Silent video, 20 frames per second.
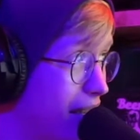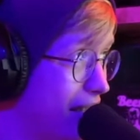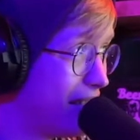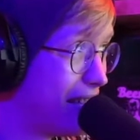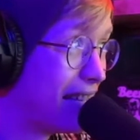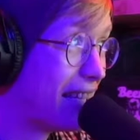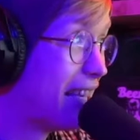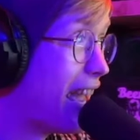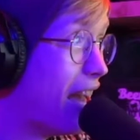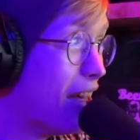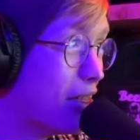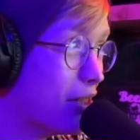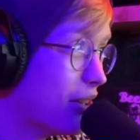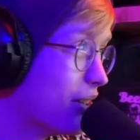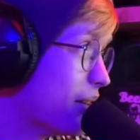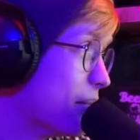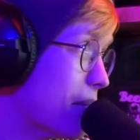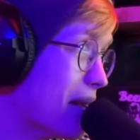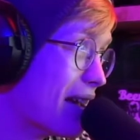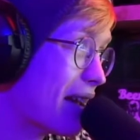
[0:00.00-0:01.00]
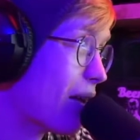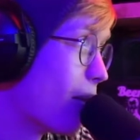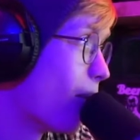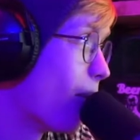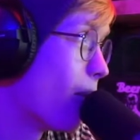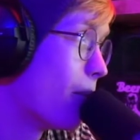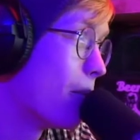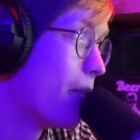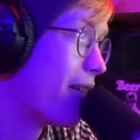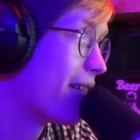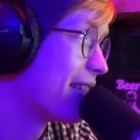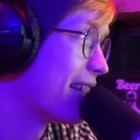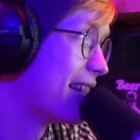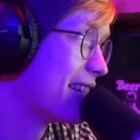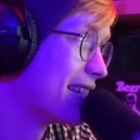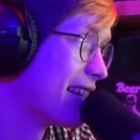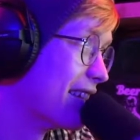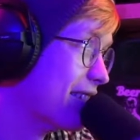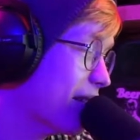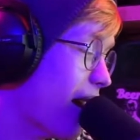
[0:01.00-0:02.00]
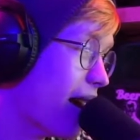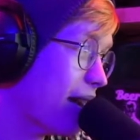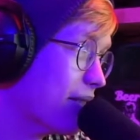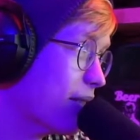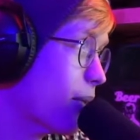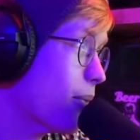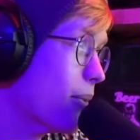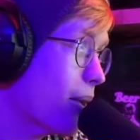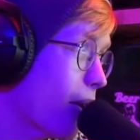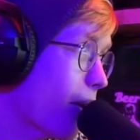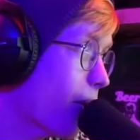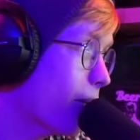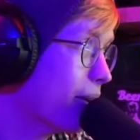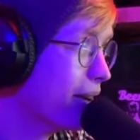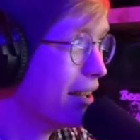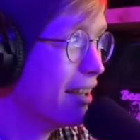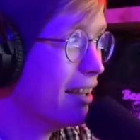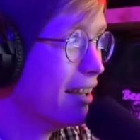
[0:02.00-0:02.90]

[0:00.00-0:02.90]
together to make a whole podcast. I don't know.